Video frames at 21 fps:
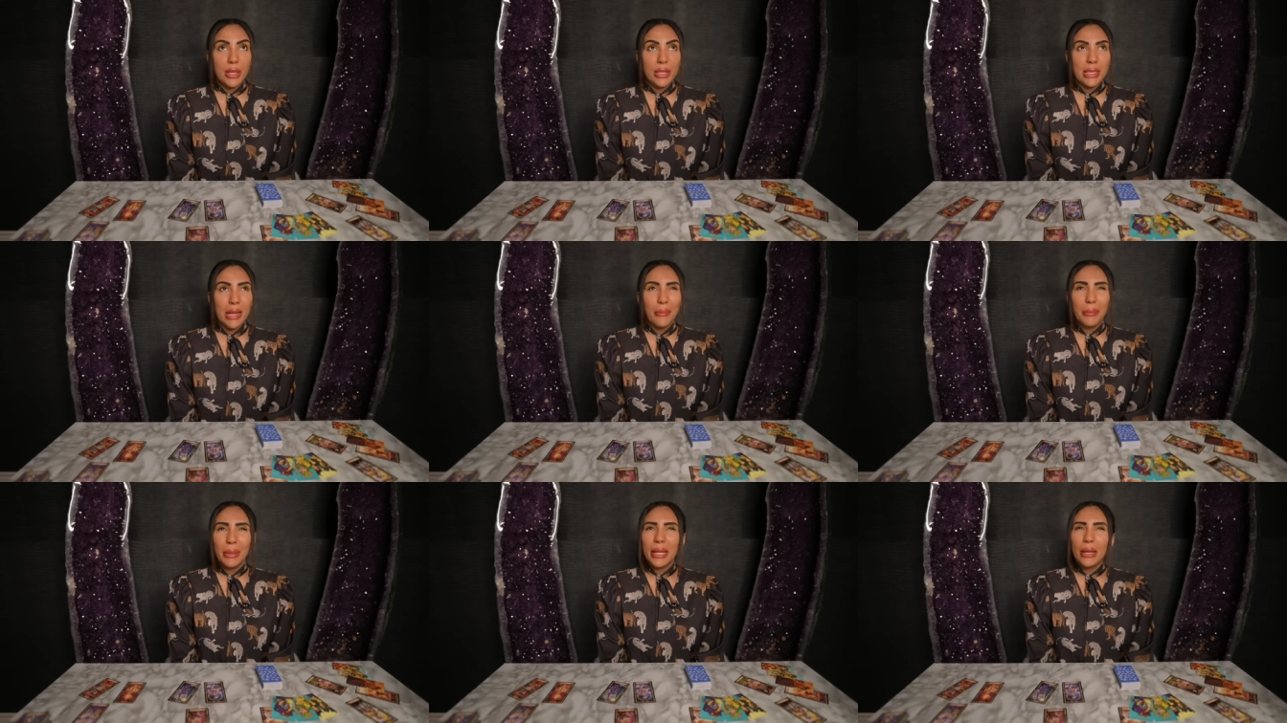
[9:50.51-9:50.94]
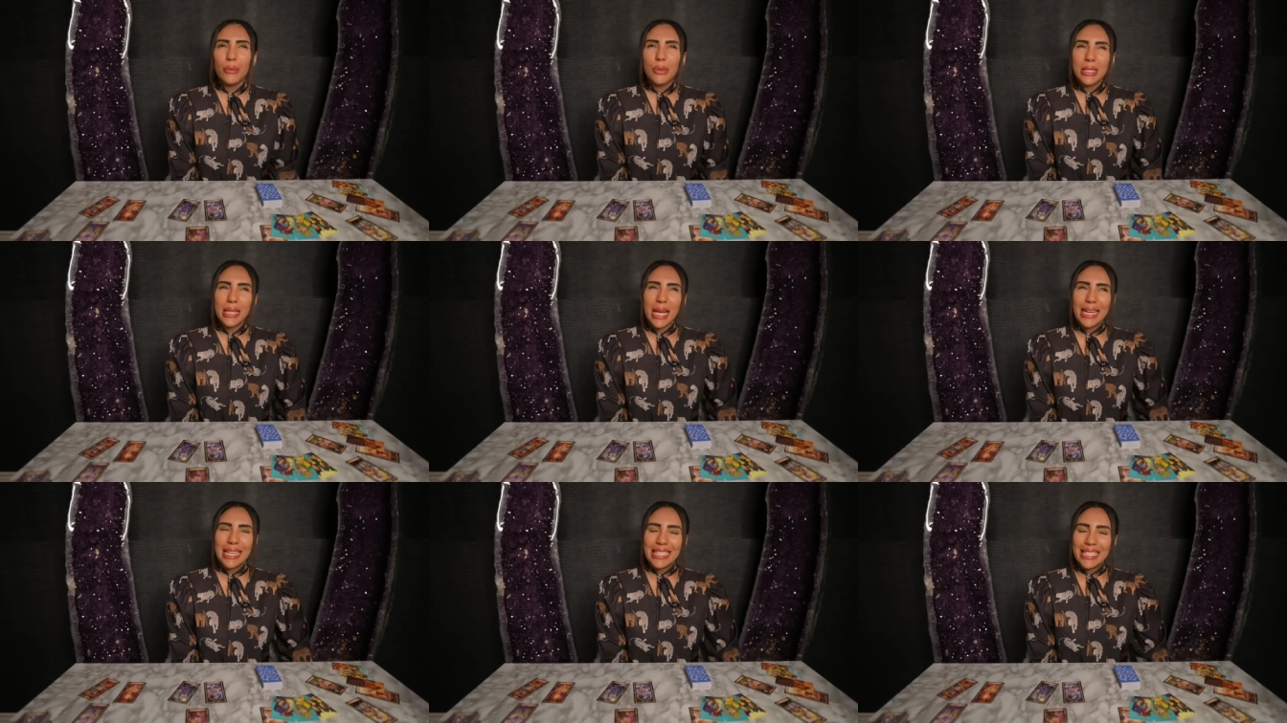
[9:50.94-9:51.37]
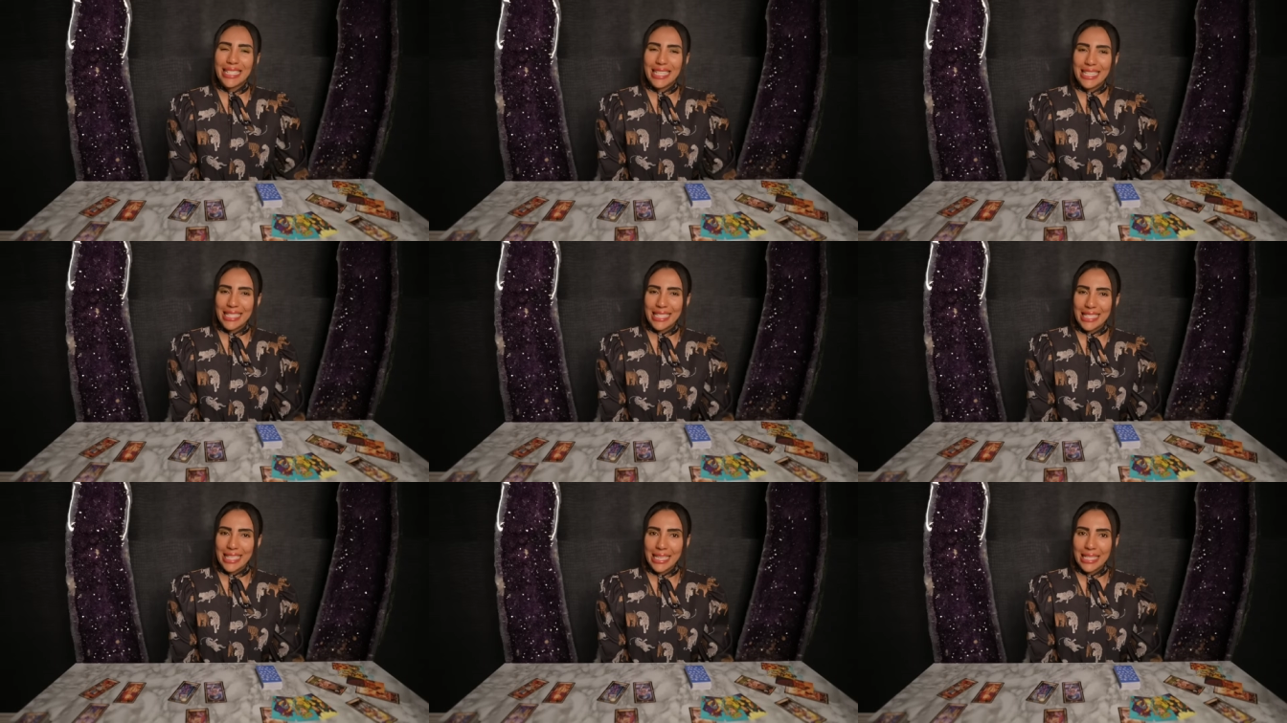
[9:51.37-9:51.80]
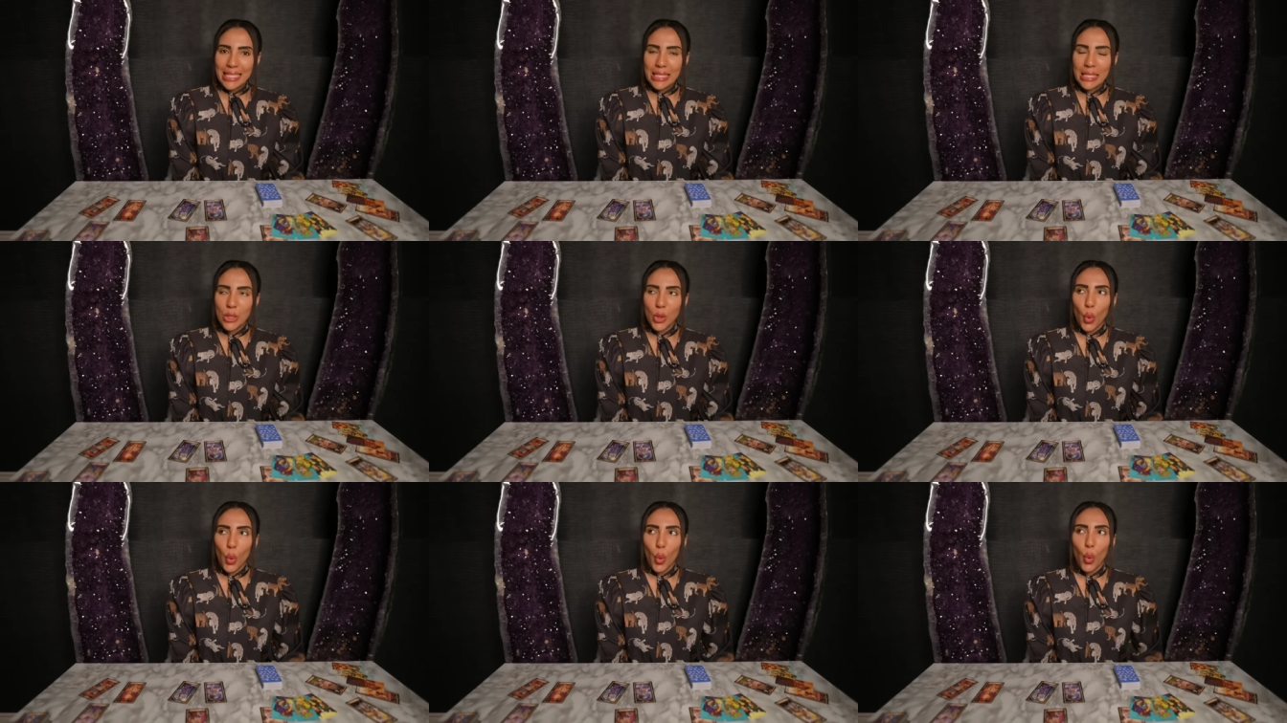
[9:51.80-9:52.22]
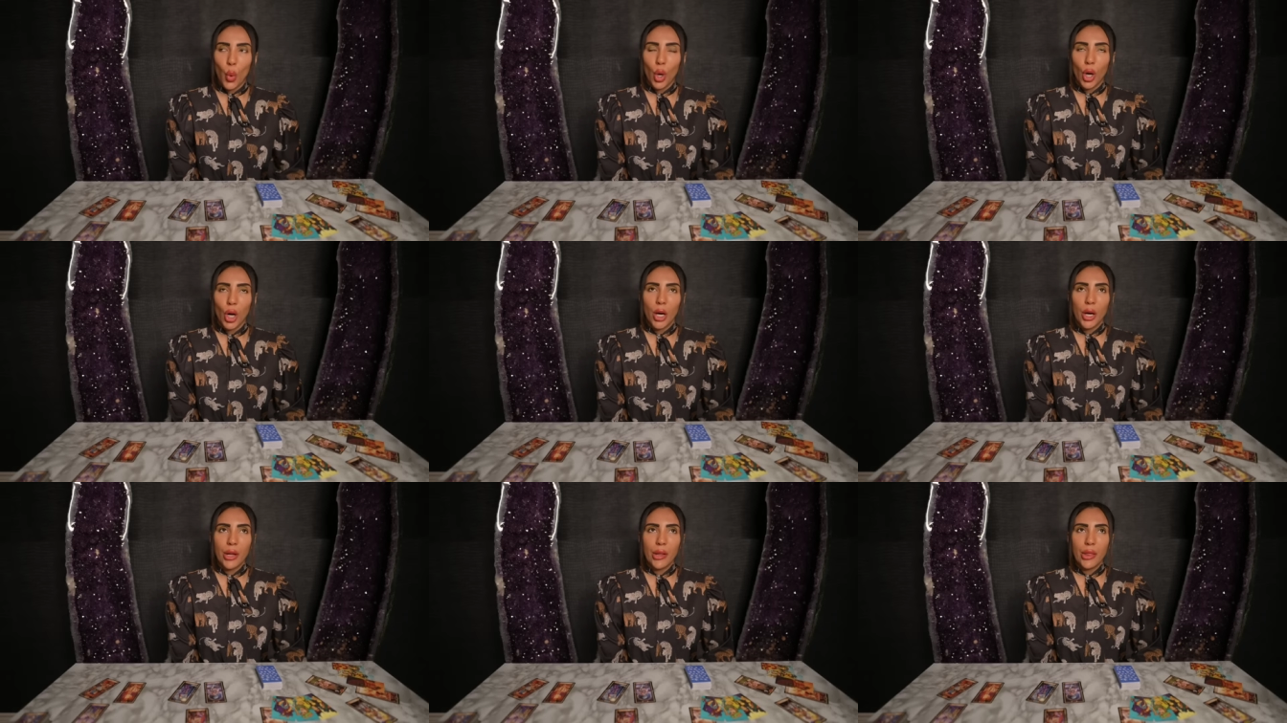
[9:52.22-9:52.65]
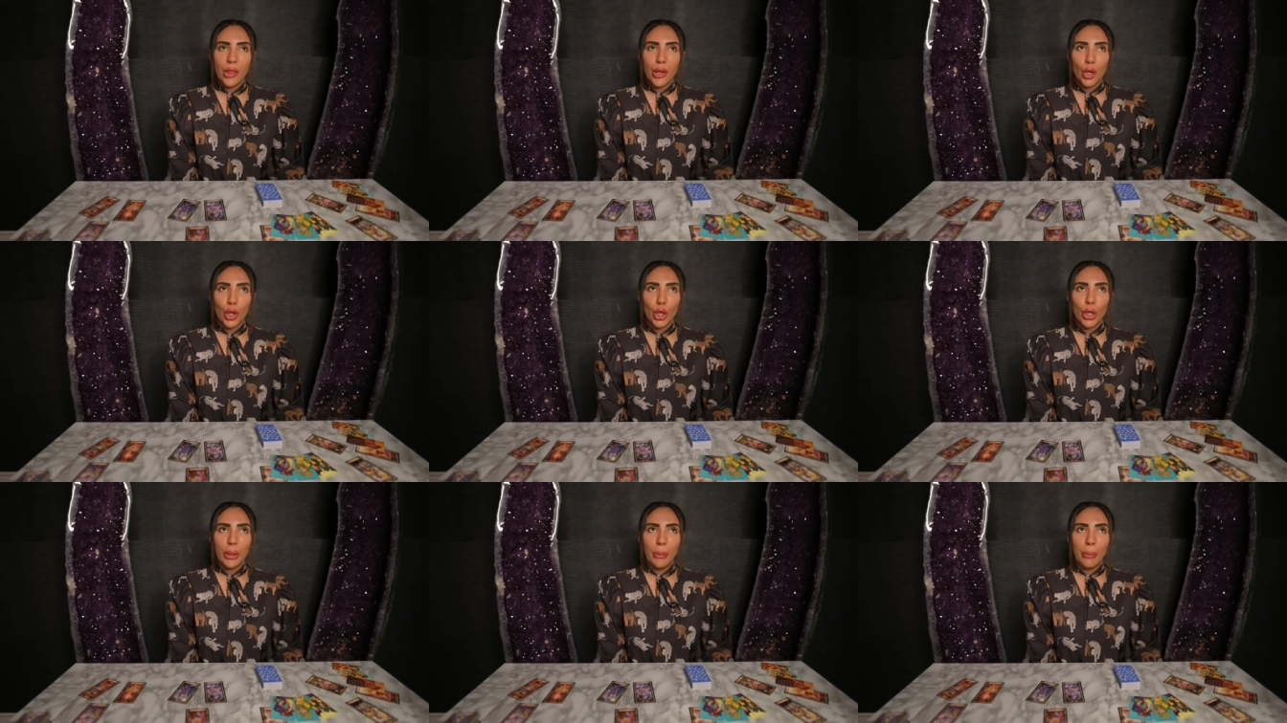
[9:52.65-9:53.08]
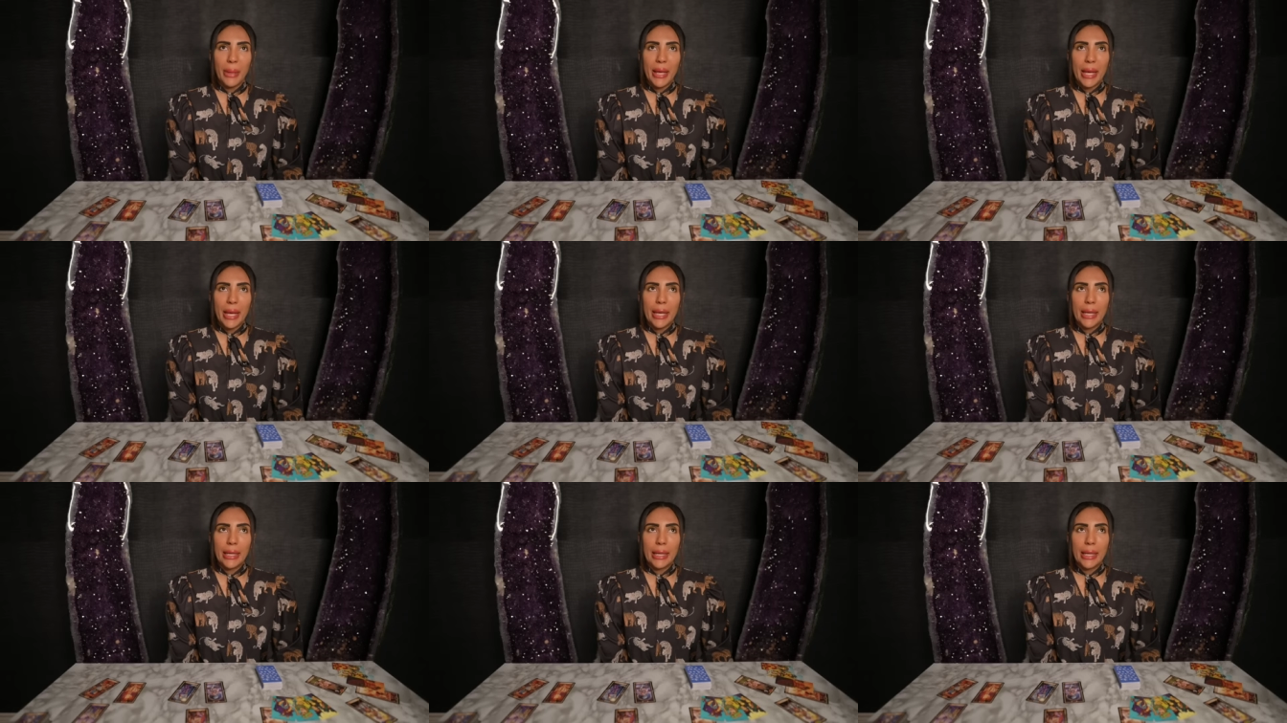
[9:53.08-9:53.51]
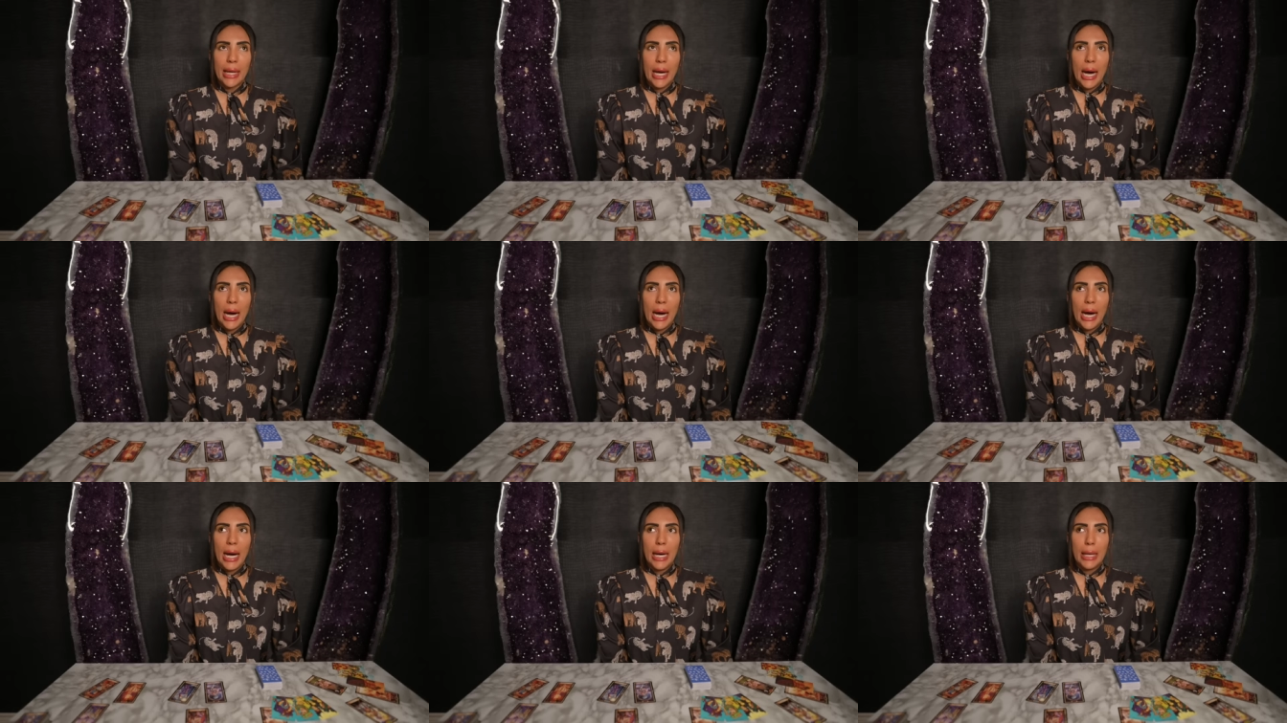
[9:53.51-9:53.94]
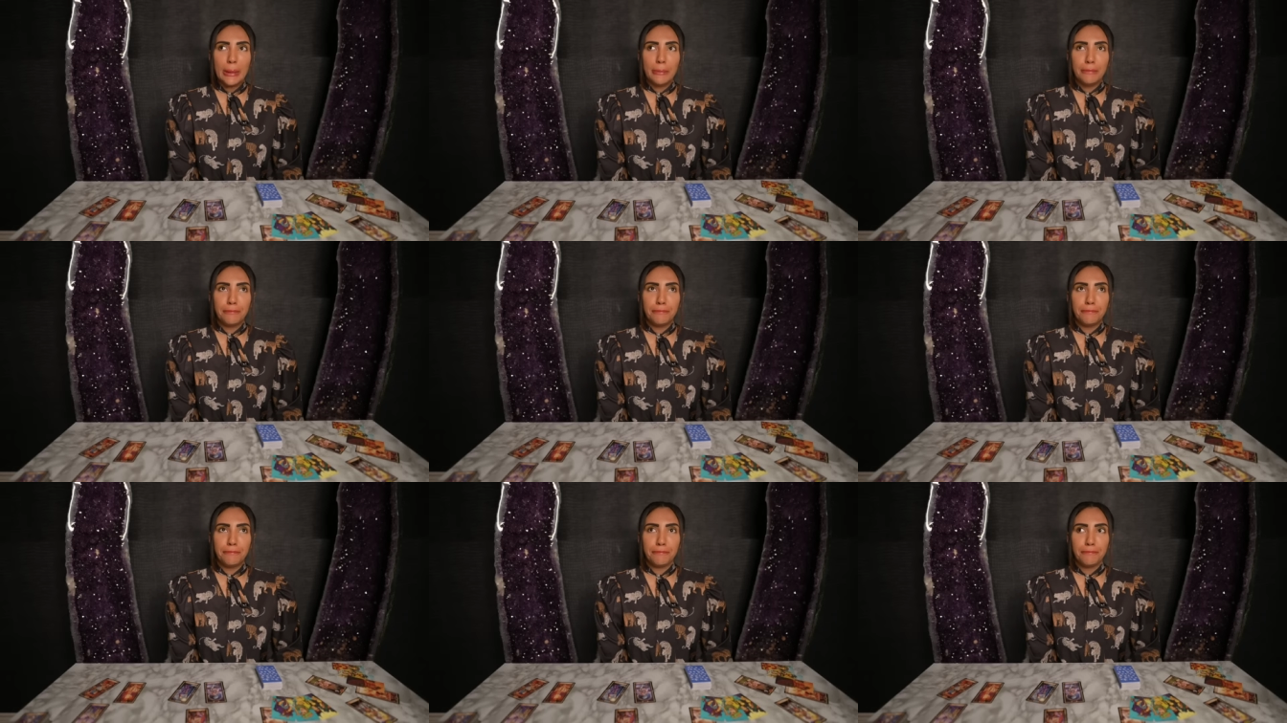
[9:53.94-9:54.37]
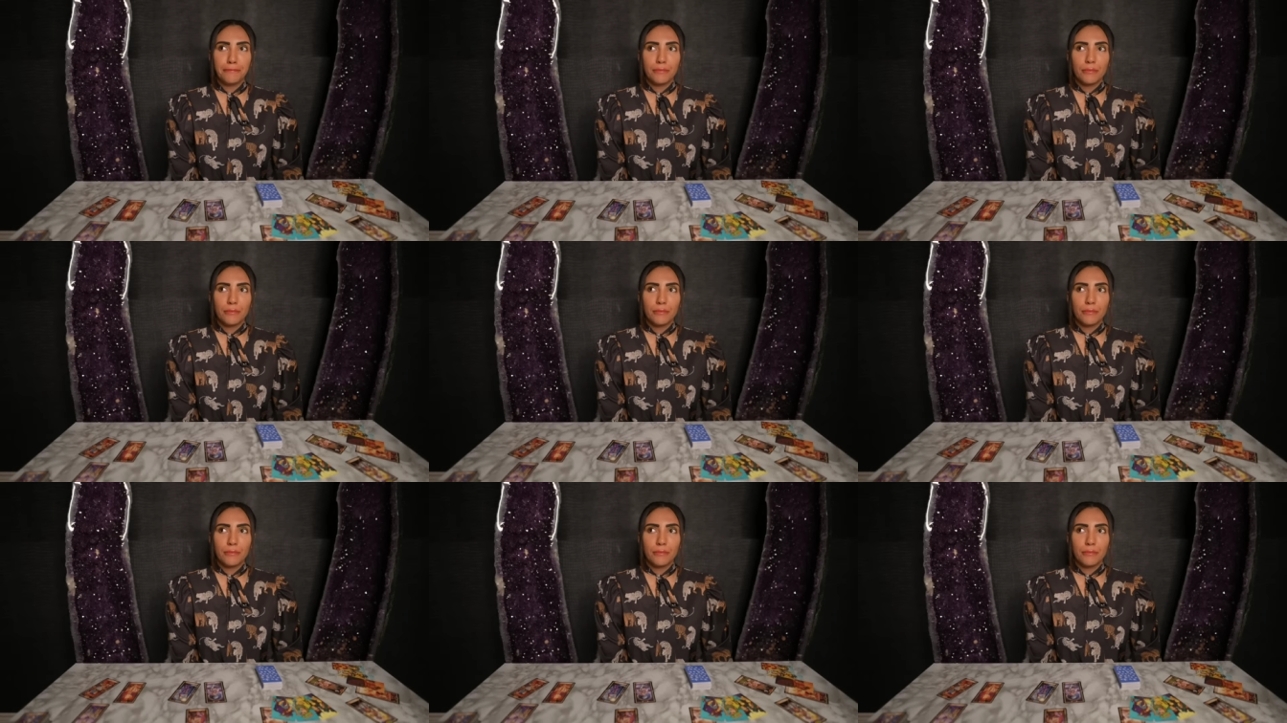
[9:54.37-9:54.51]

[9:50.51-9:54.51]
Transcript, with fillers: somebody was at a distance or there could have been, um,